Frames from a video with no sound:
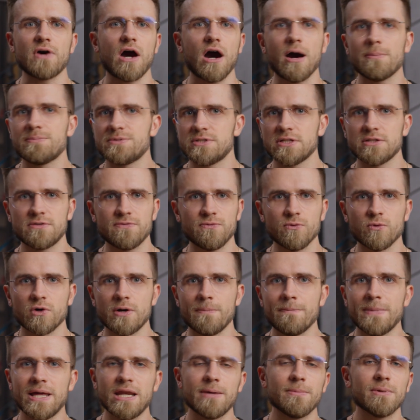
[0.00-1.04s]
opted for
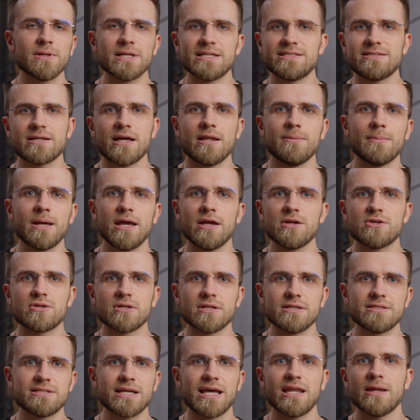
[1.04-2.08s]
minimalist
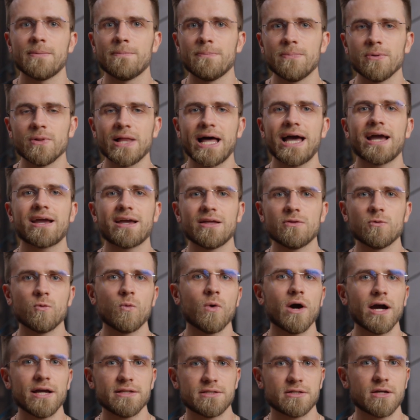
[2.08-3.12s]
animations and a black and
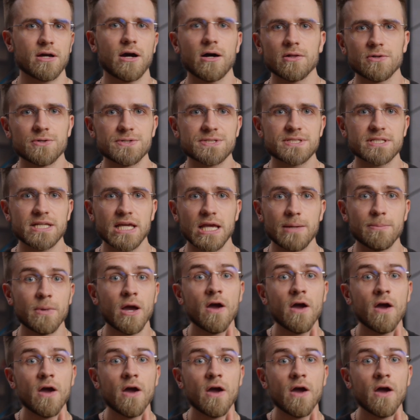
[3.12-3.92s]
white color scheme